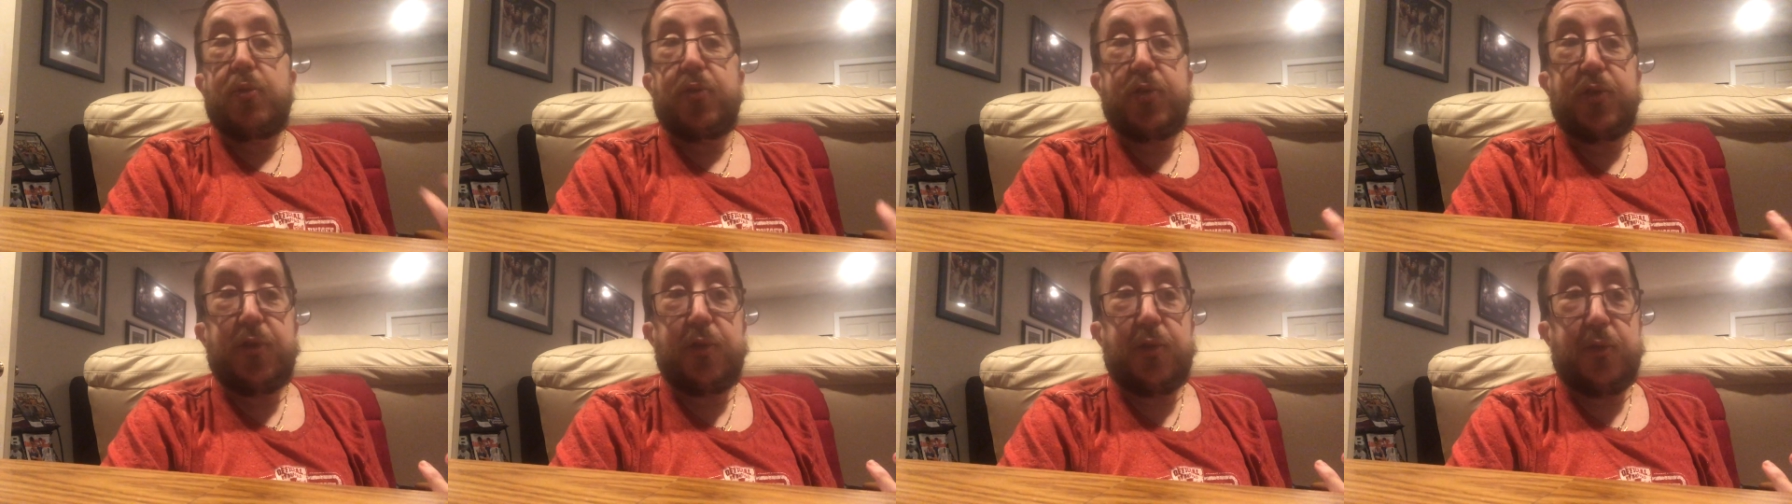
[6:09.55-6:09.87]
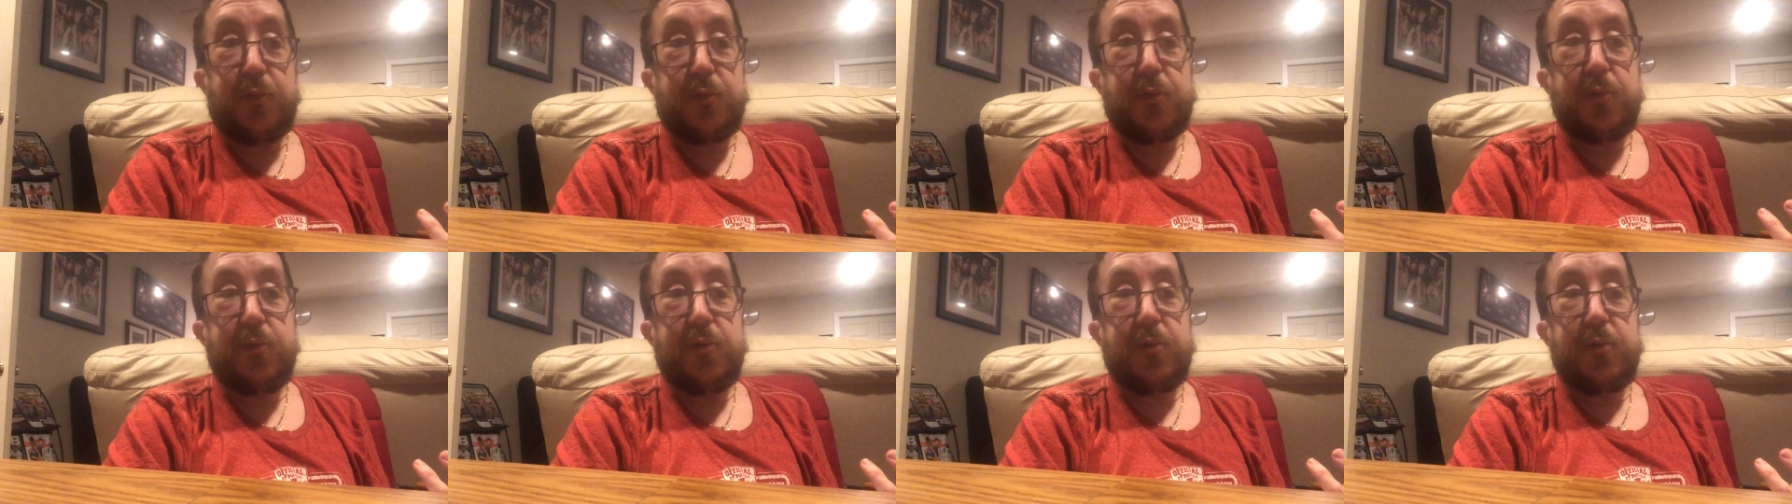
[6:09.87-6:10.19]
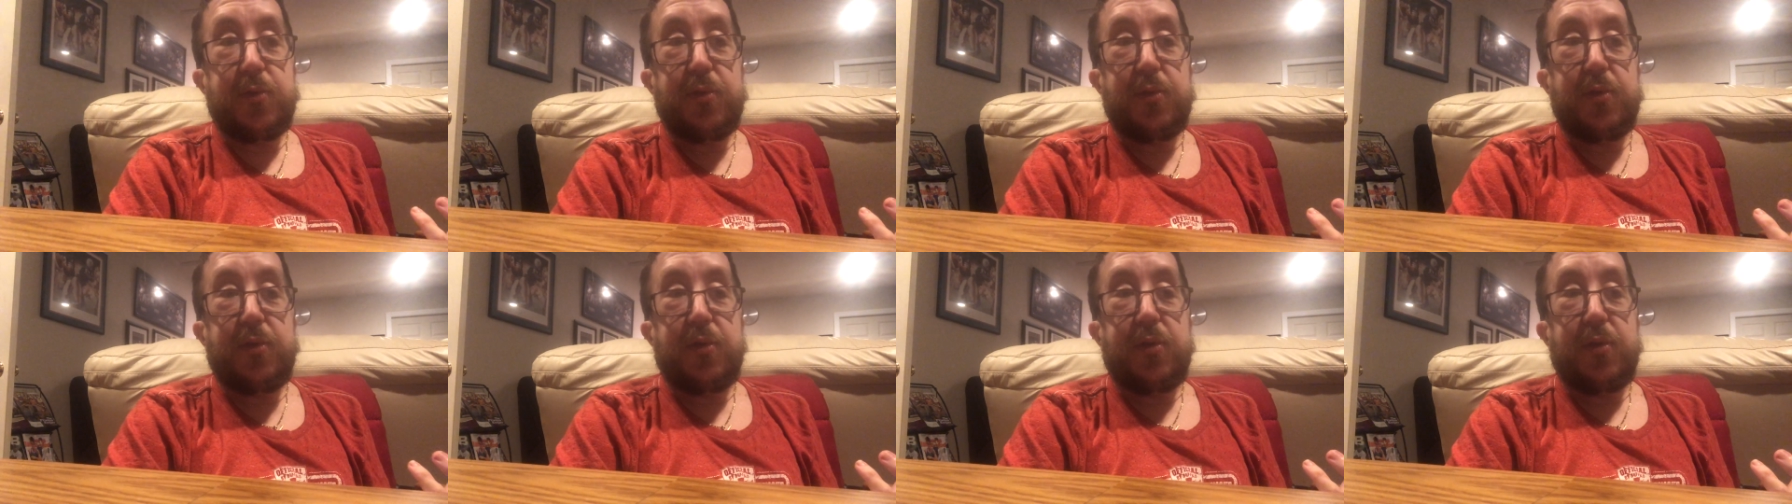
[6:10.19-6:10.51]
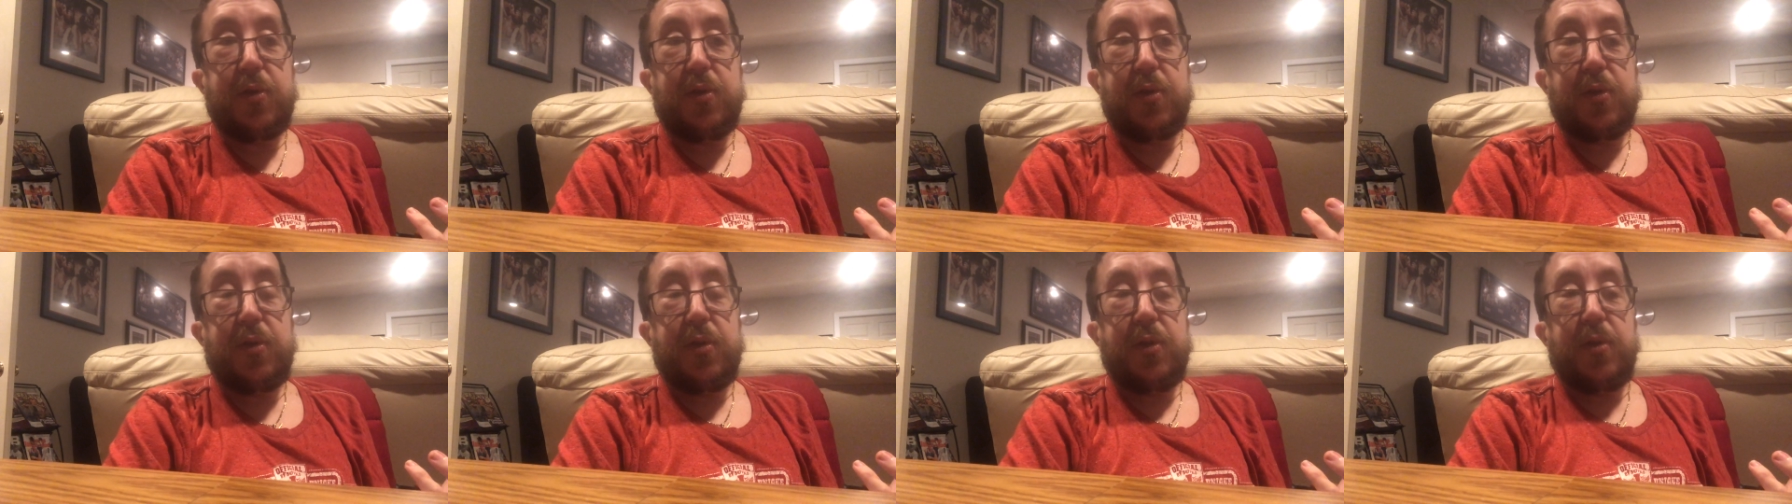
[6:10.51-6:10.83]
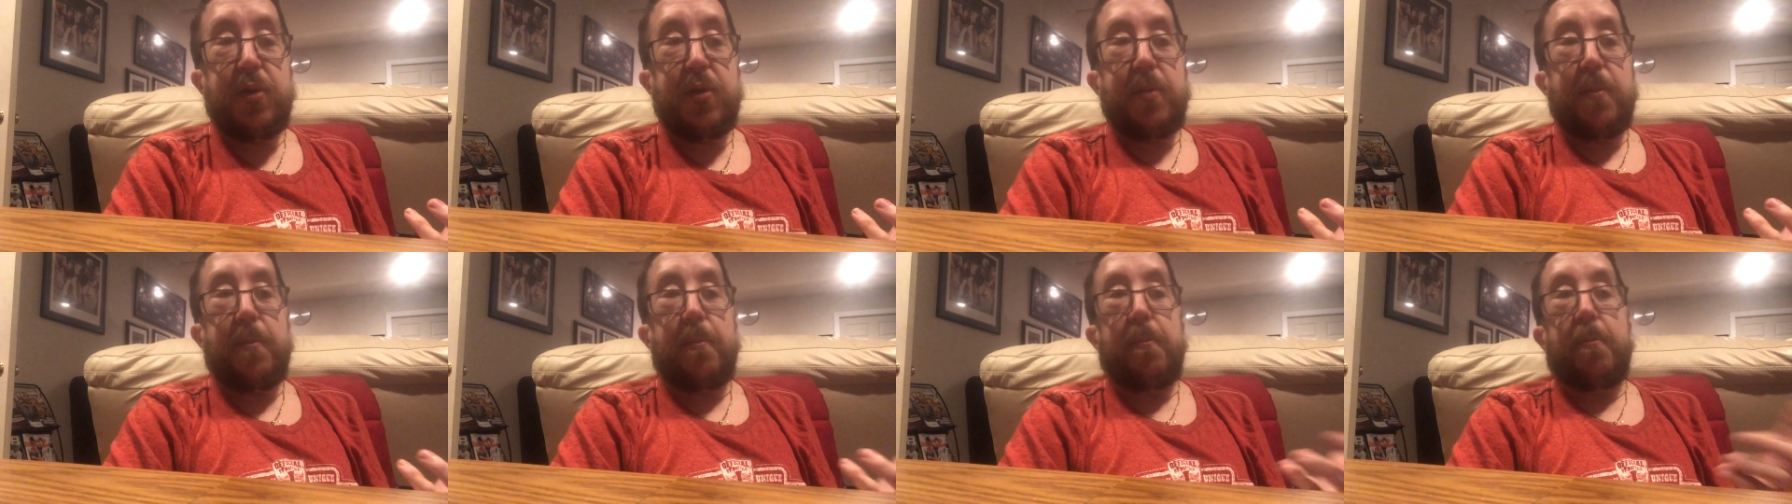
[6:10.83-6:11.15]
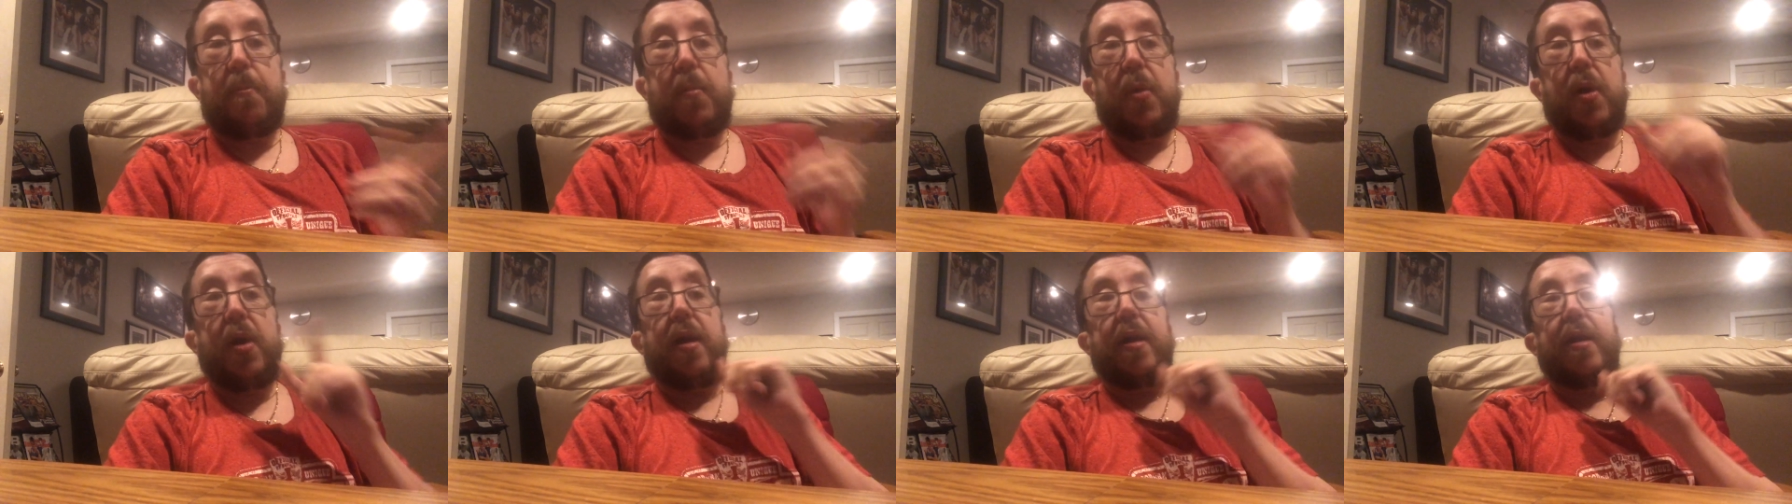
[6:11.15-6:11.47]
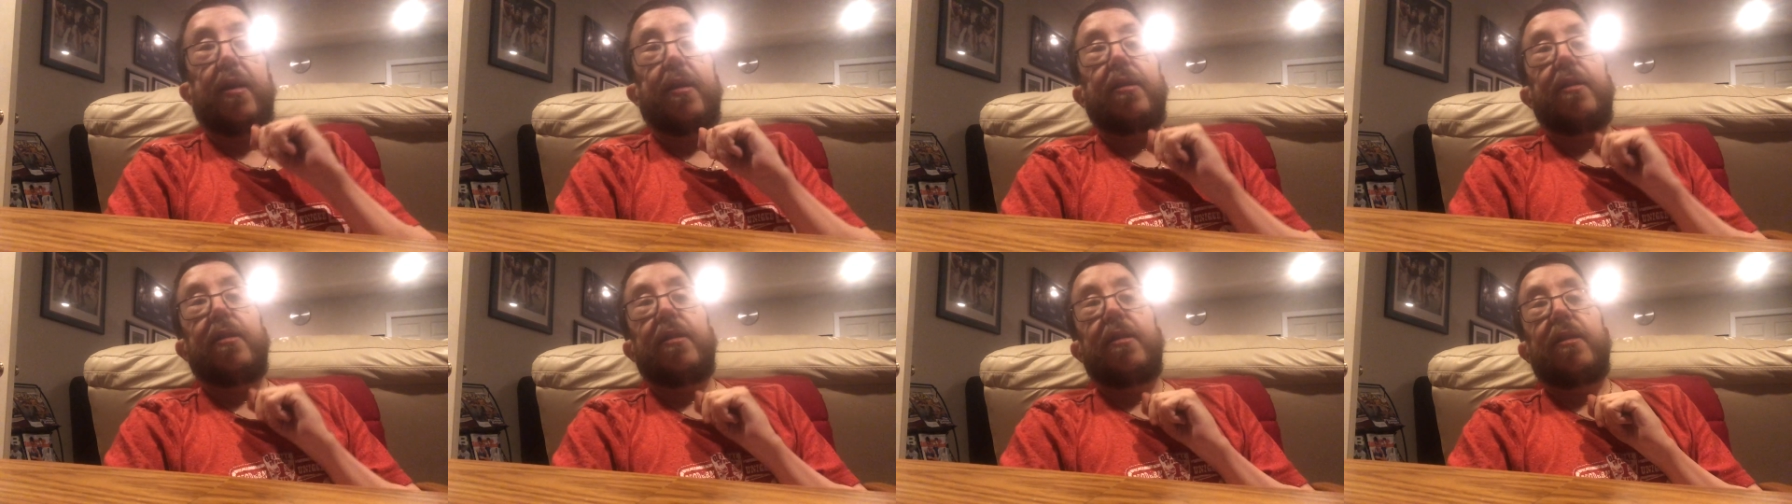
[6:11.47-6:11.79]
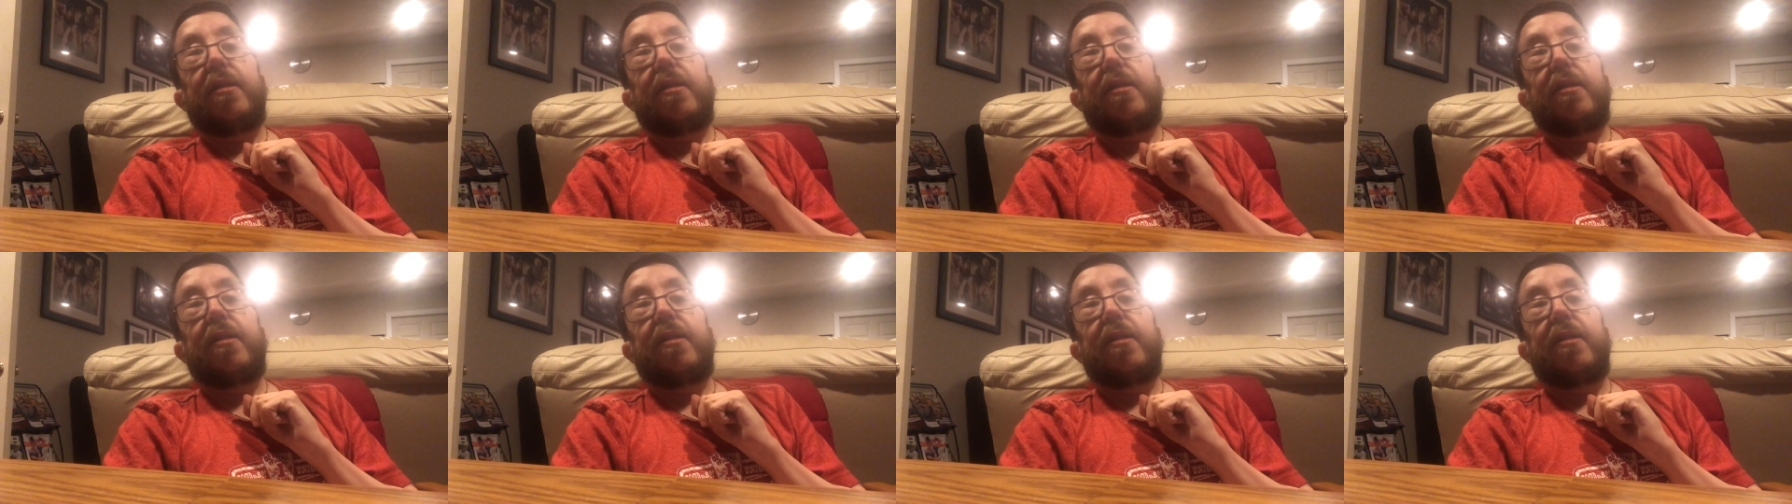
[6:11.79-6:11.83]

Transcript: to, but